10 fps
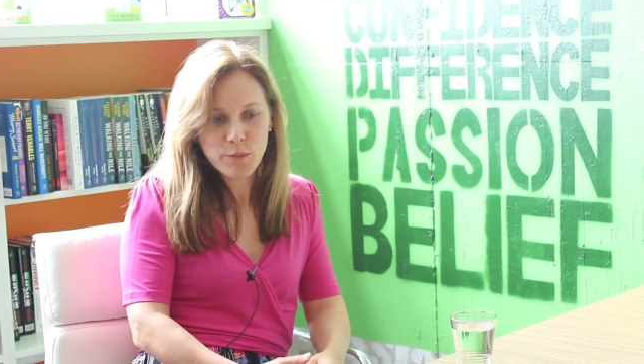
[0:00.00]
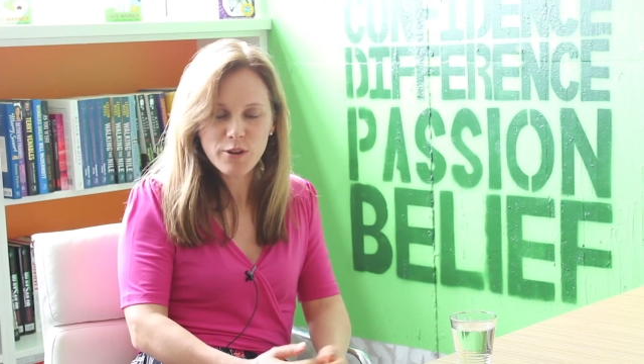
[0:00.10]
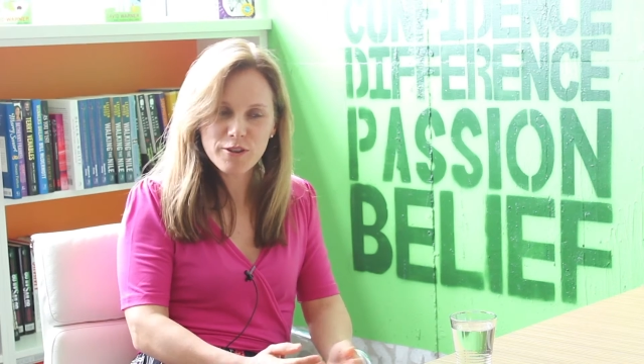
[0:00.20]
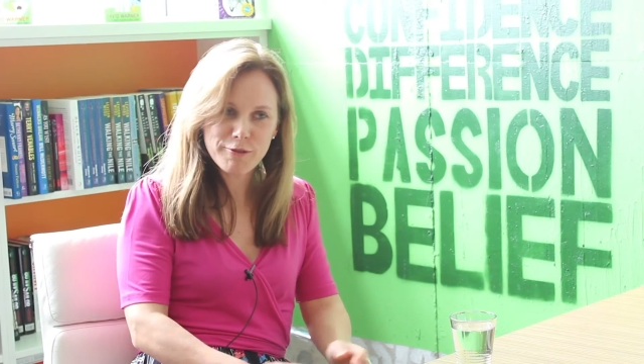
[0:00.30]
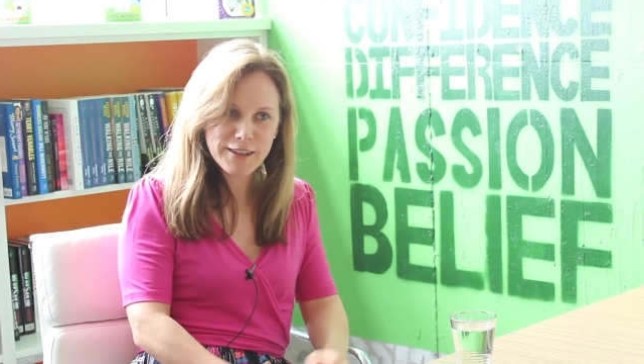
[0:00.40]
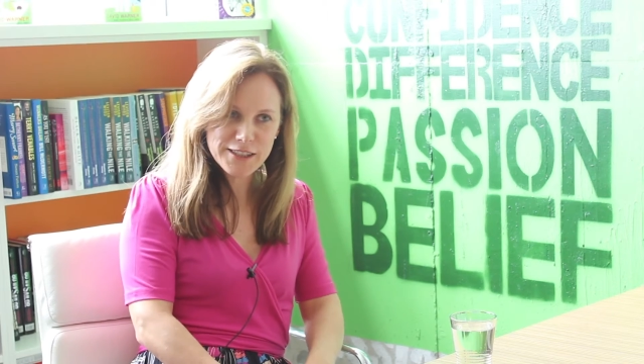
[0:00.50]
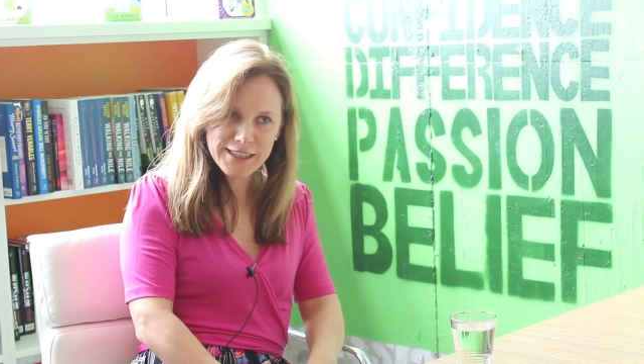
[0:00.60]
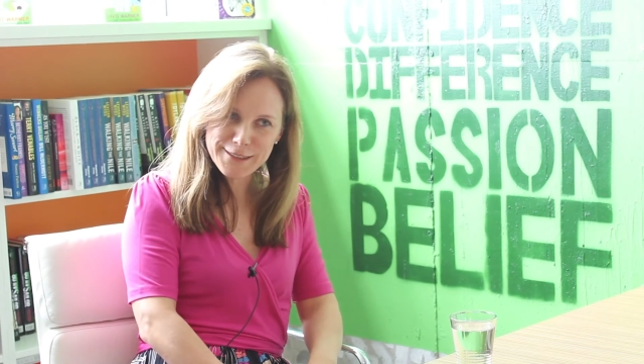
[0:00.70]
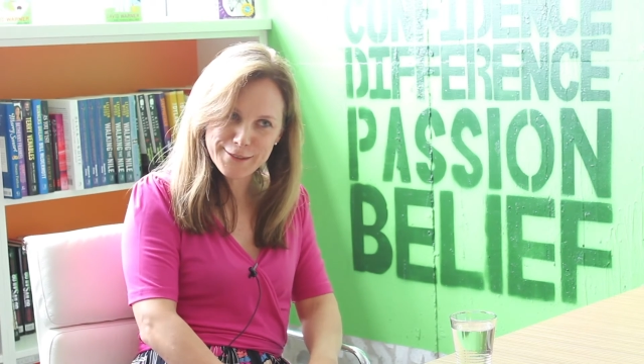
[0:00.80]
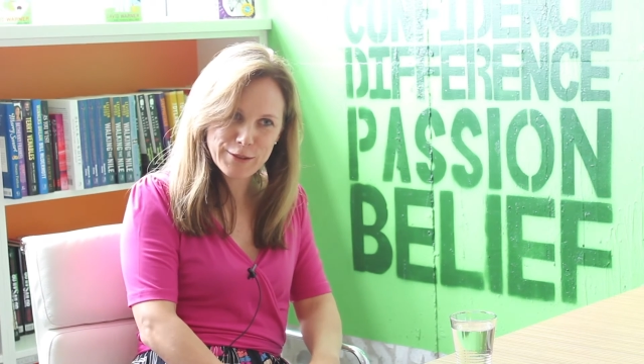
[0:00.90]
Well,
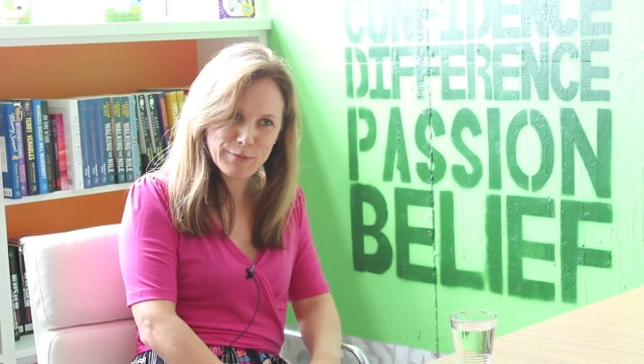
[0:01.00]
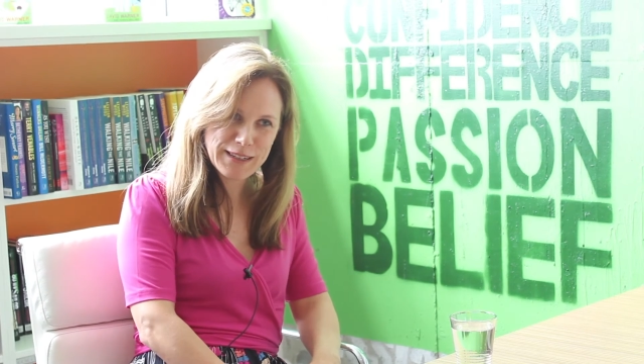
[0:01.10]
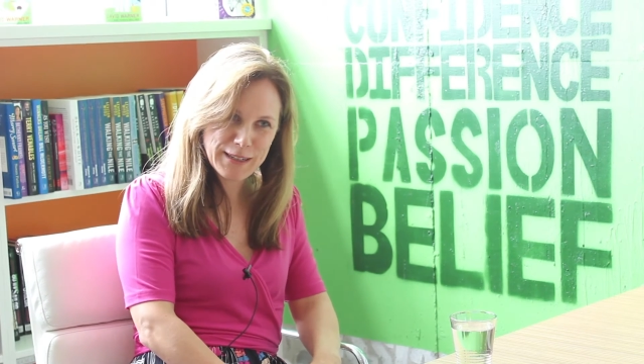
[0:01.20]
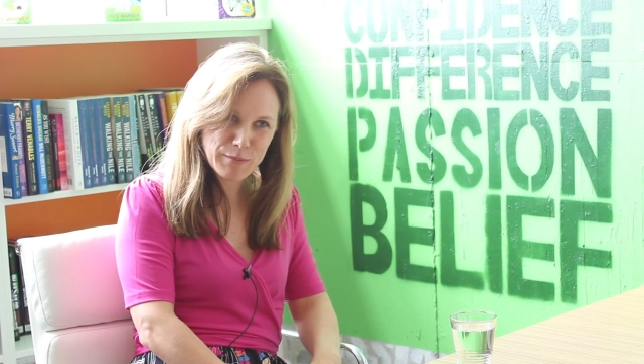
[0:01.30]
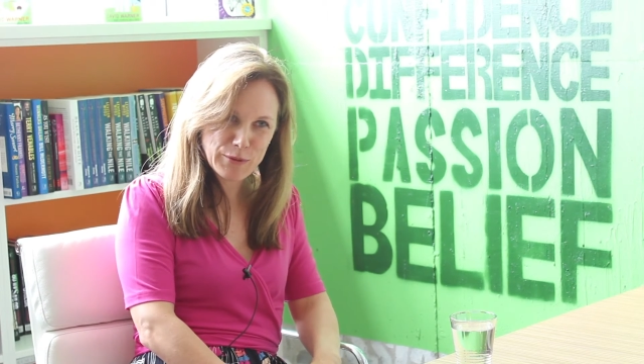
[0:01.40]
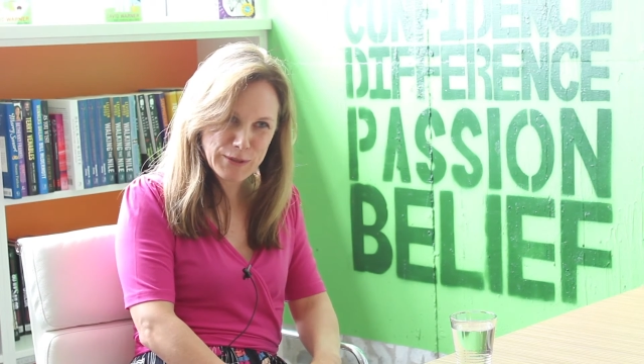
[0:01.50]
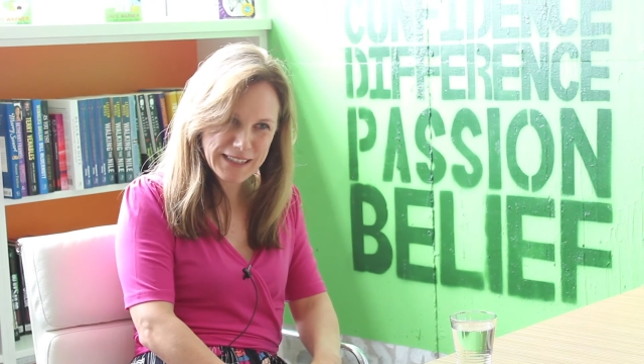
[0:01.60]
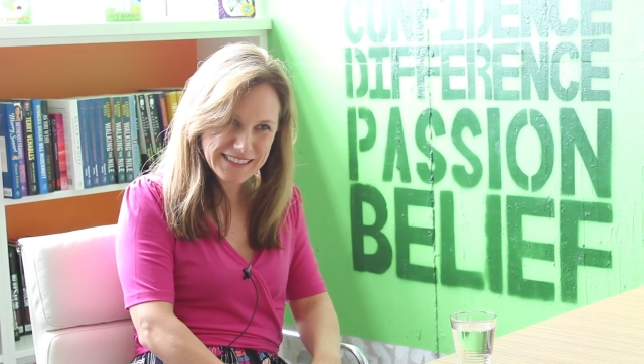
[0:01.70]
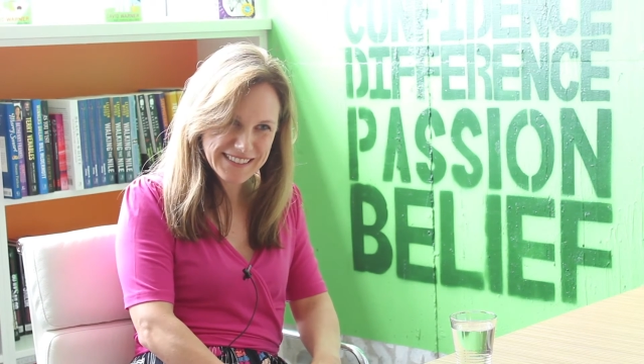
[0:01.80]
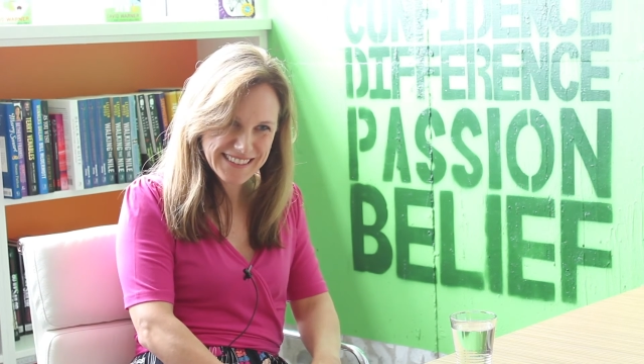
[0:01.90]
congratulations on it being
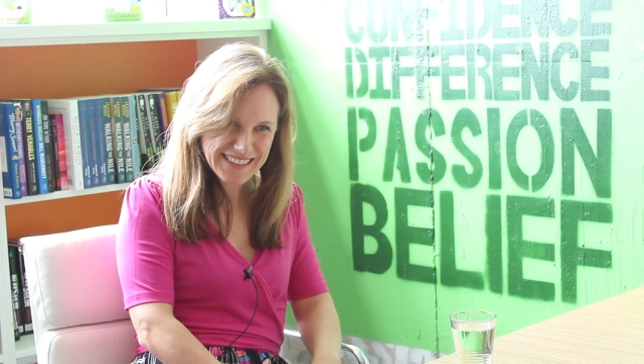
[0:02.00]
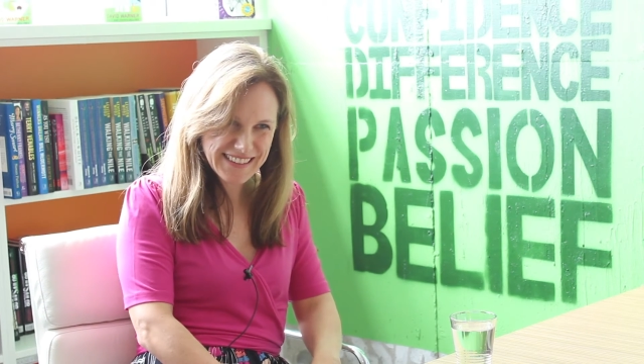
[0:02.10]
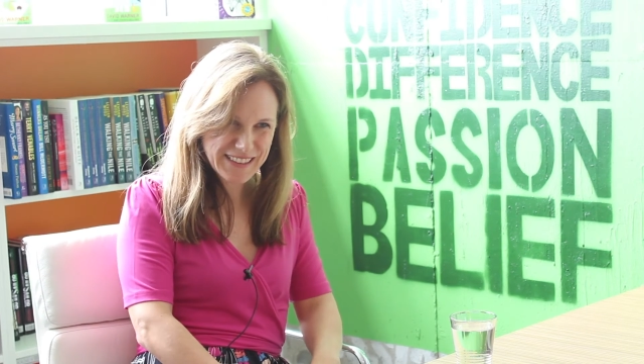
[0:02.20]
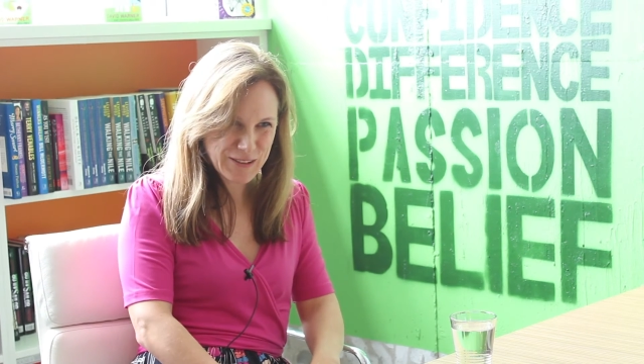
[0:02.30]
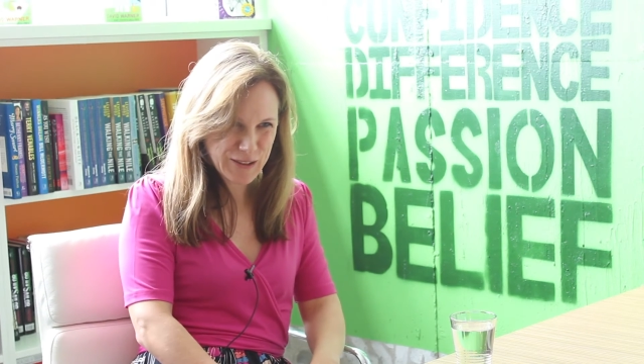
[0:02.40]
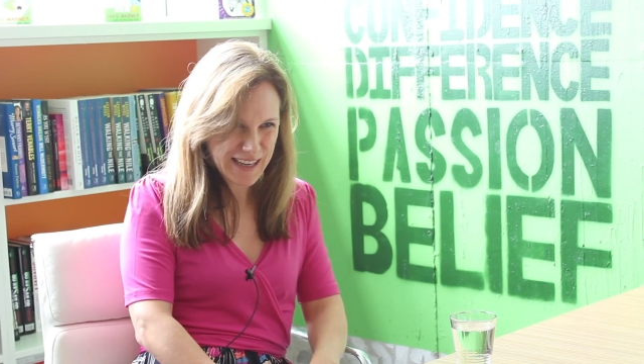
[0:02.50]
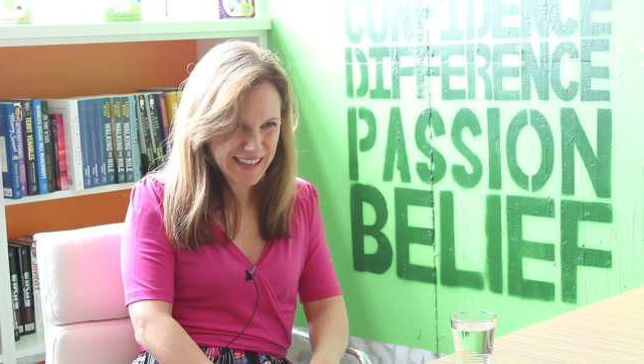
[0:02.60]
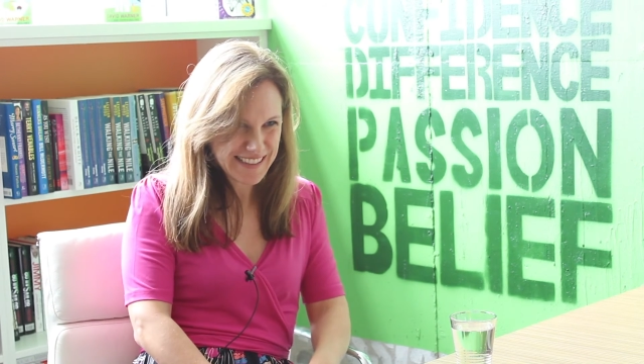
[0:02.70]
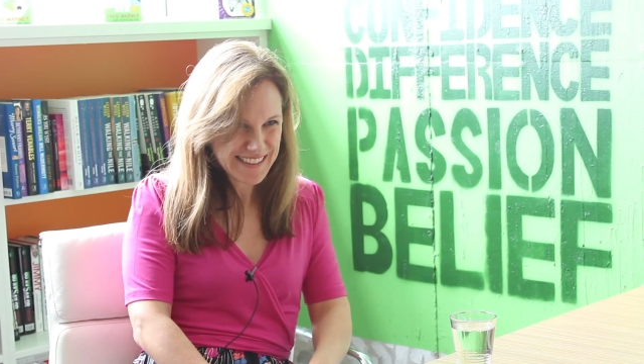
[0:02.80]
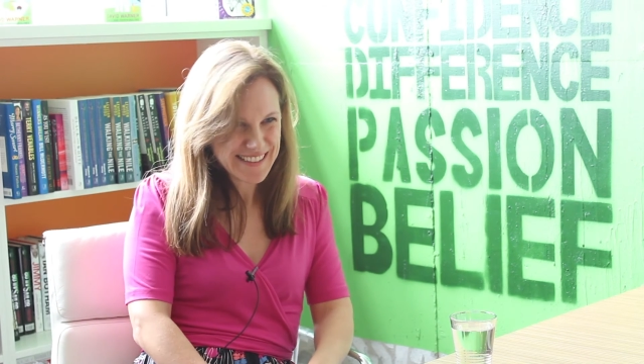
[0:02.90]
#1 in the
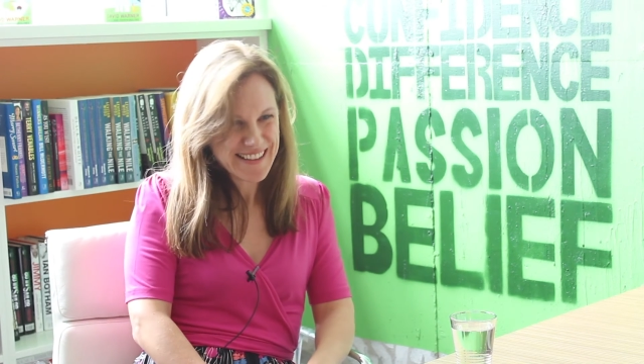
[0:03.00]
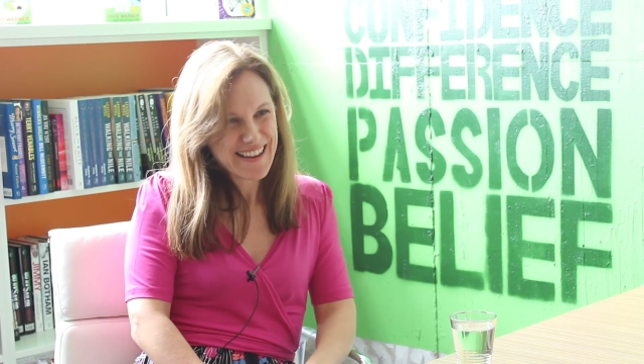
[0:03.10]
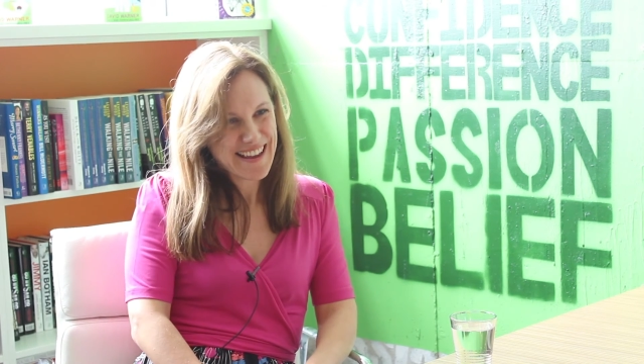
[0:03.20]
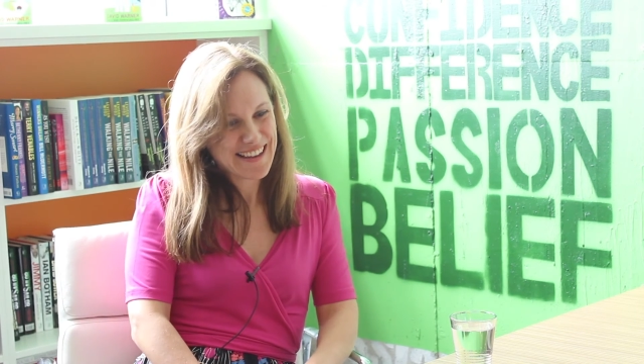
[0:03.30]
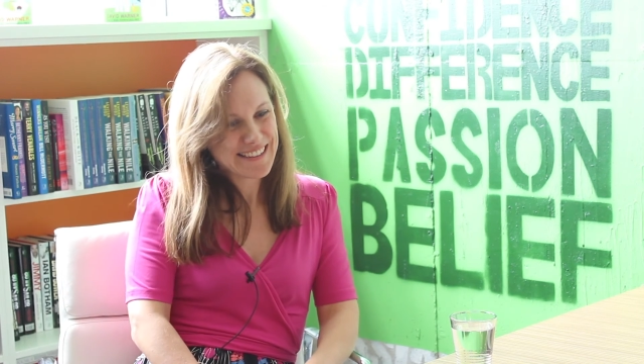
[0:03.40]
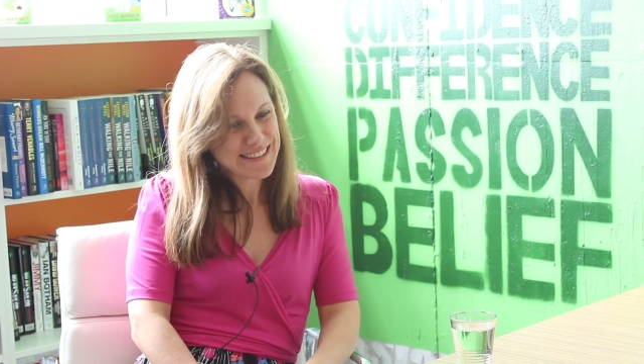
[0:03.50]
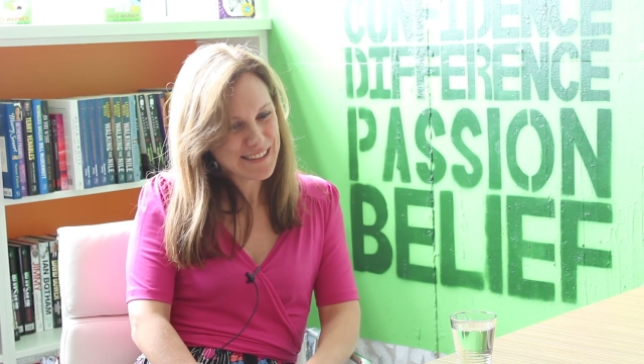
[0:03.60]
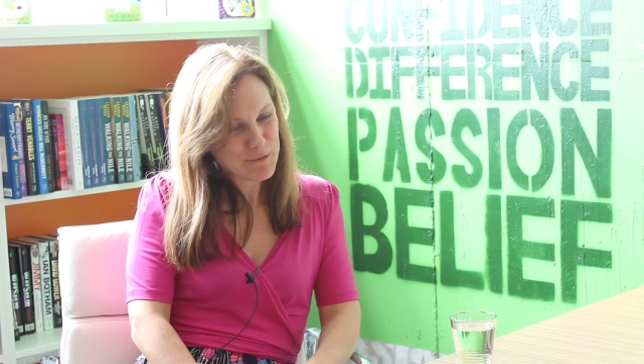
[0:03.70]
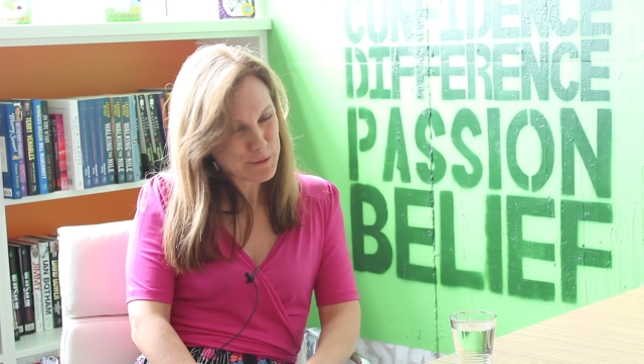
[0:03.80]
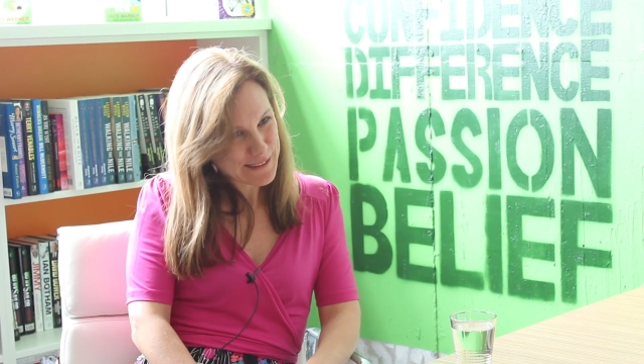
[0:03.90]
UK. And
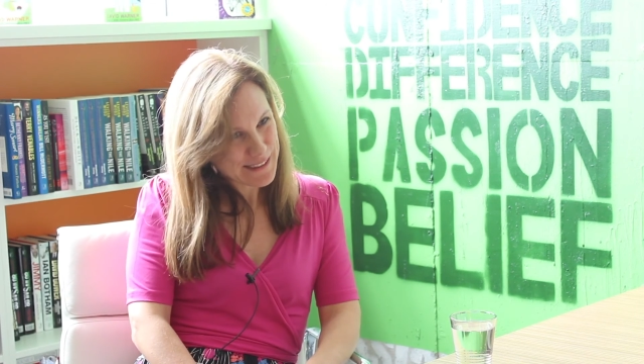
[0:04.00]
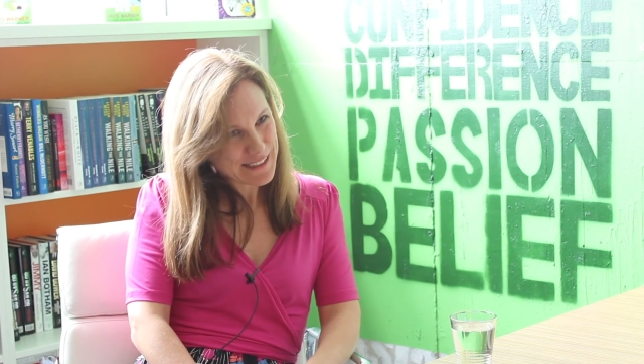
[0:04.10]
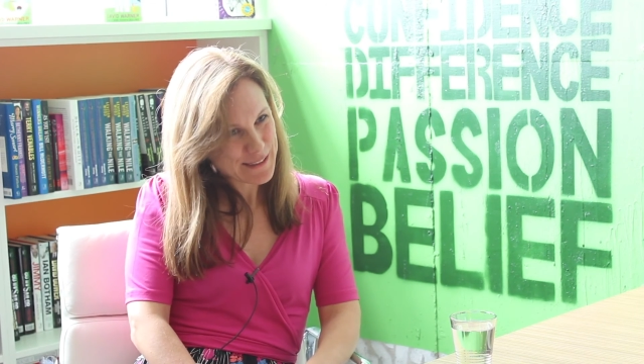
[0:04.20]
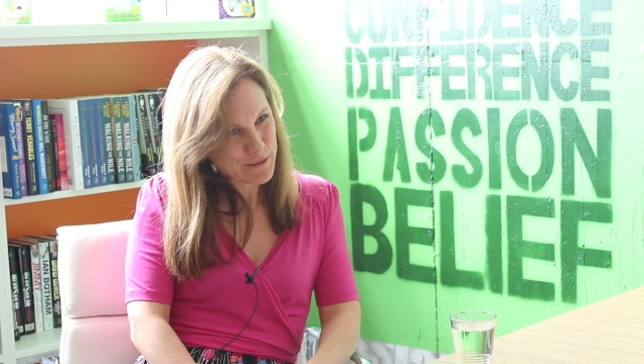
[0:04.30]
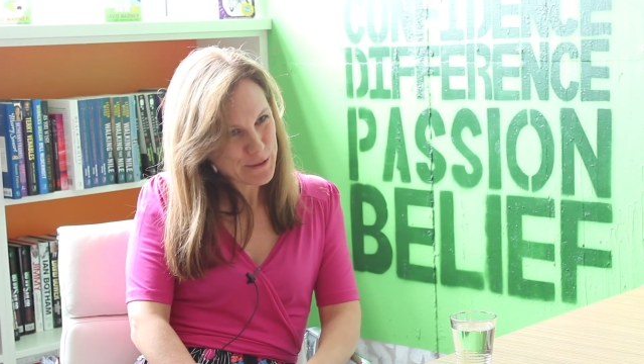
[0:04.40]
what's next for